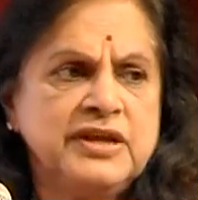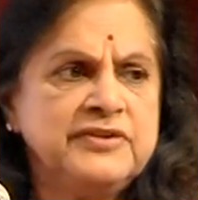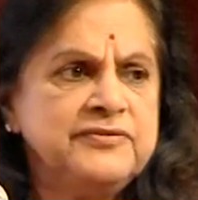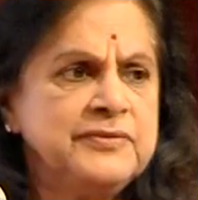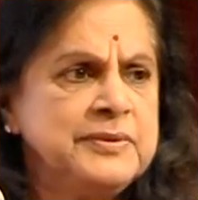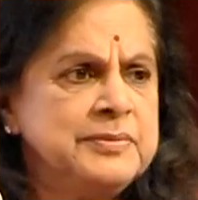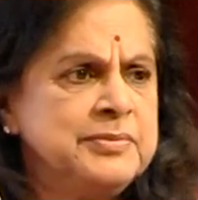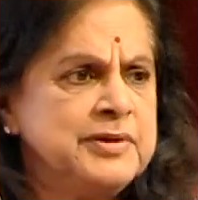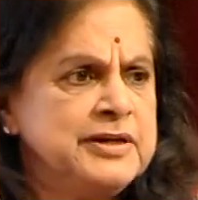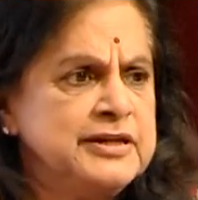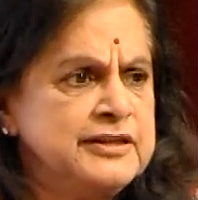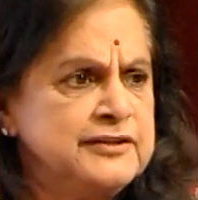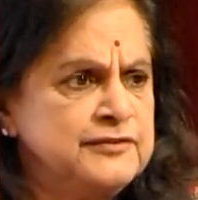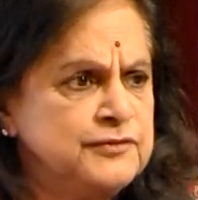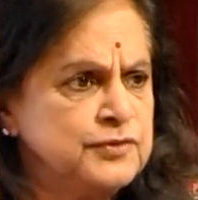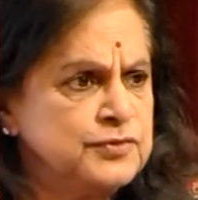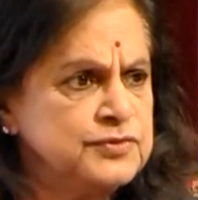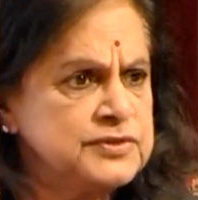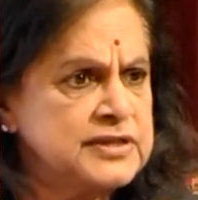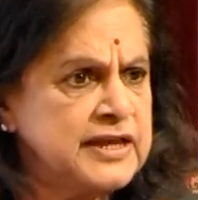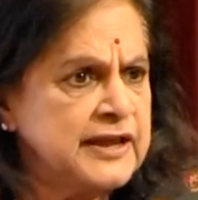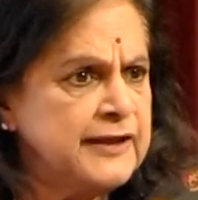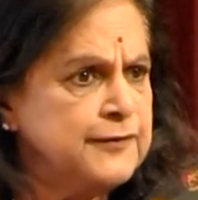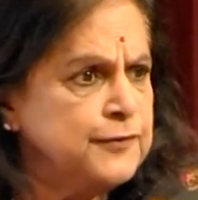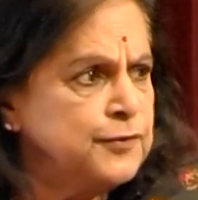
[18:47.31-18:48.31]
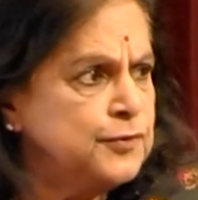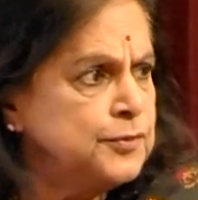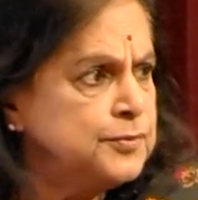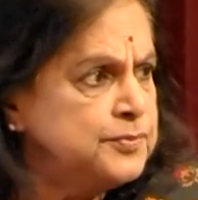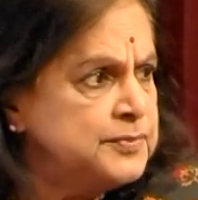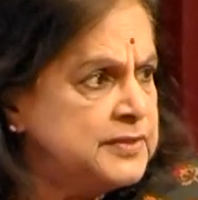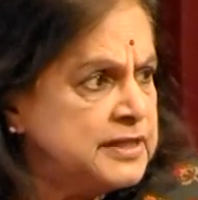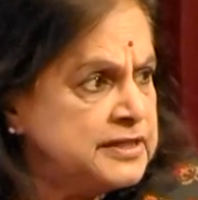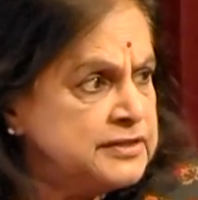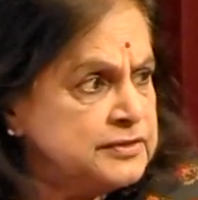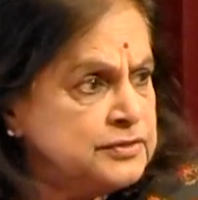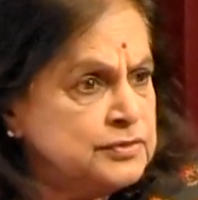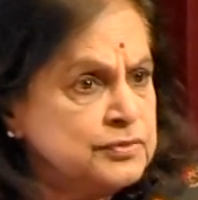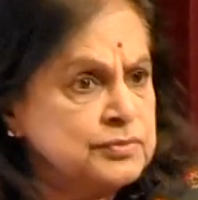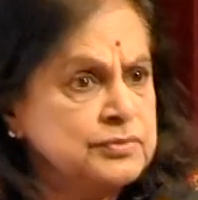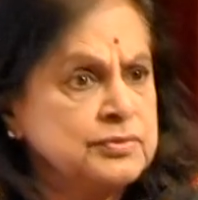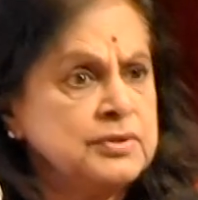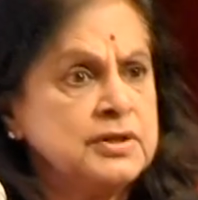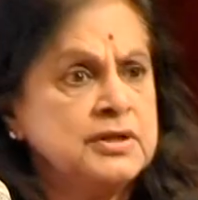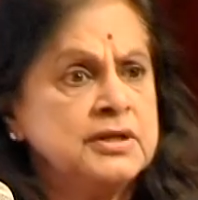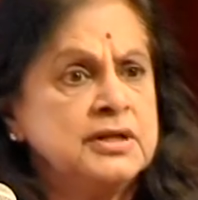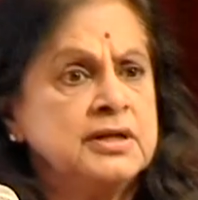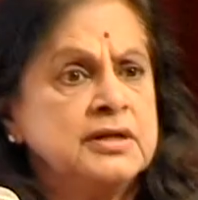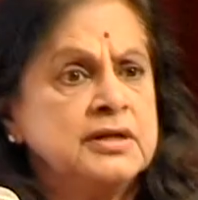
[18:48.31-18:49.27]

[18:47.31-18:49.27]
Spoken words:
Everybody knows, I hope that you